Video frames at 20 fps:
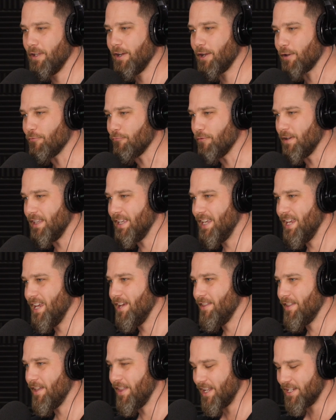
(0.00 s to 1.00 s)
And I can really
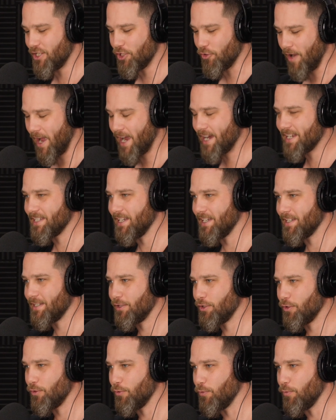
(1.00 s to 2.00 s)
hear that that's your access
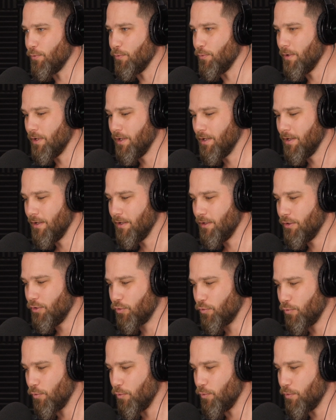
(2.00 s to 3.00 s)
to
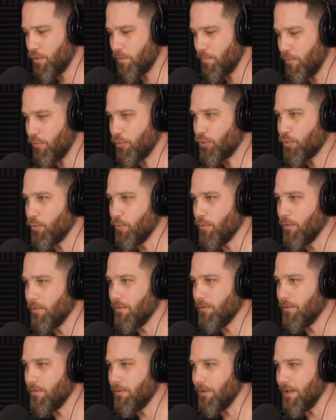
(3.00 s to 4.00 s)
true
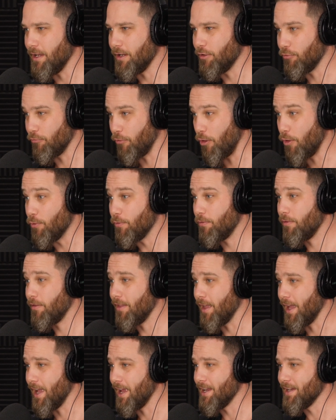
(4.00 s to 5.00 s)
spiritual
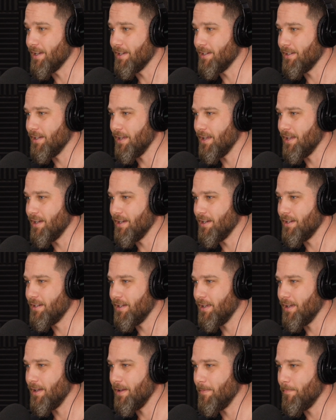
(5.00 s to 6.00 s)
growth and
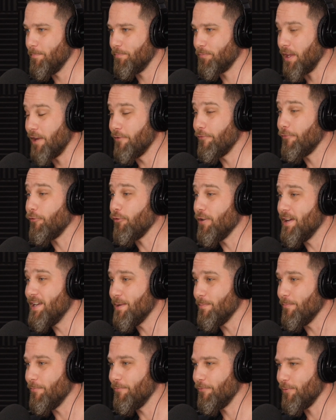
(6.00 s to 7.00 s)

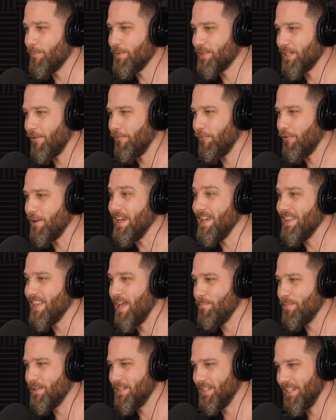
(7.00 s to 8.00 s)
freedom from suffering in
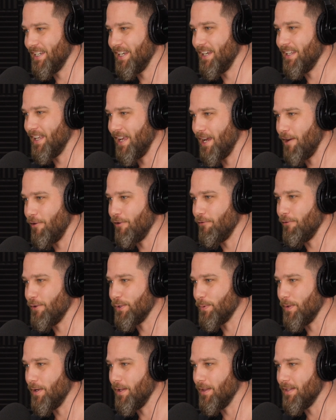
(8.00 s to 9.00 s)
that particular area,
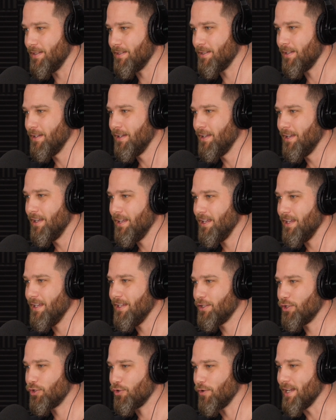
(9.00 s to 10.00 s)
as well as
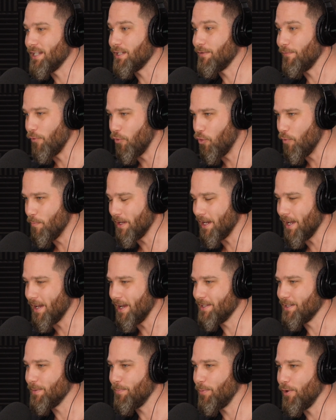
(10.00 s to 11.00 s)
is transforming it
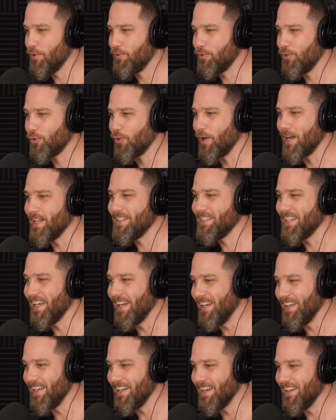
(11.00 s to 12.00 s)
as opposed to
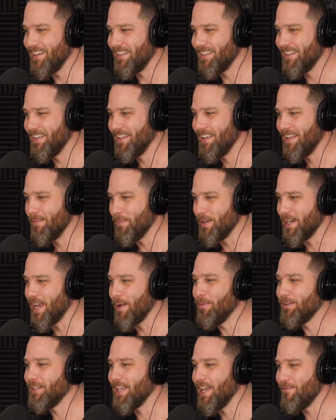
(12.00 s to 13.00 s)
transcending it, being
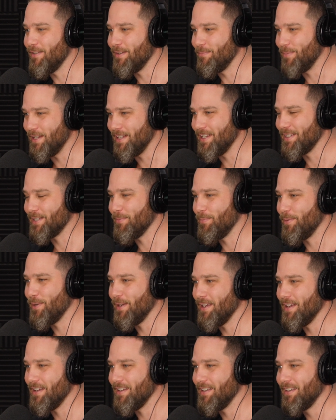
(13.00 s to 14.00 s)
able to have it be
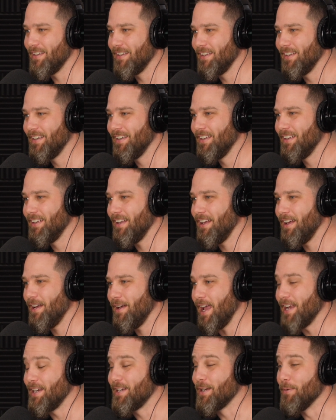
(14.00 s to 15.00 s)
disappeared and